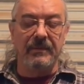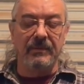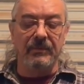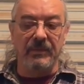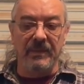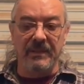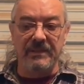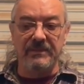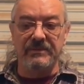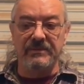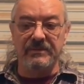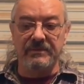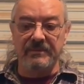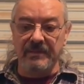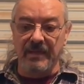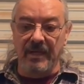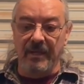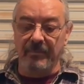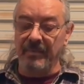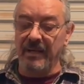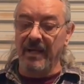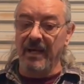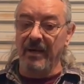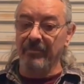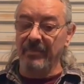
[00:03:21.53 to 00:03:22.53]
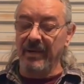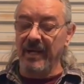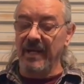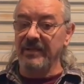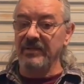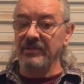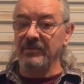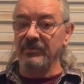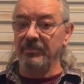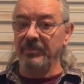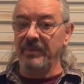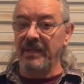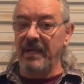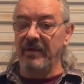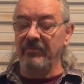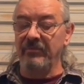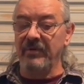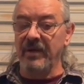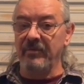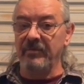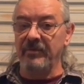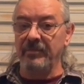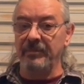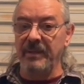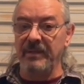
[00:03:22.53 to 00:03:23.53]
Which, I mean, how bad does your
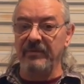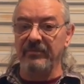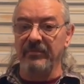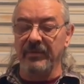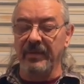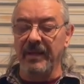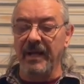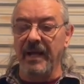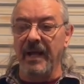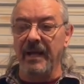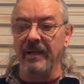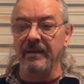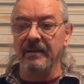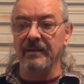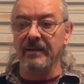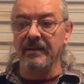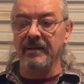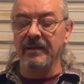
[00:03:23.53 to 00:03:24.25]
behavior have to be for that?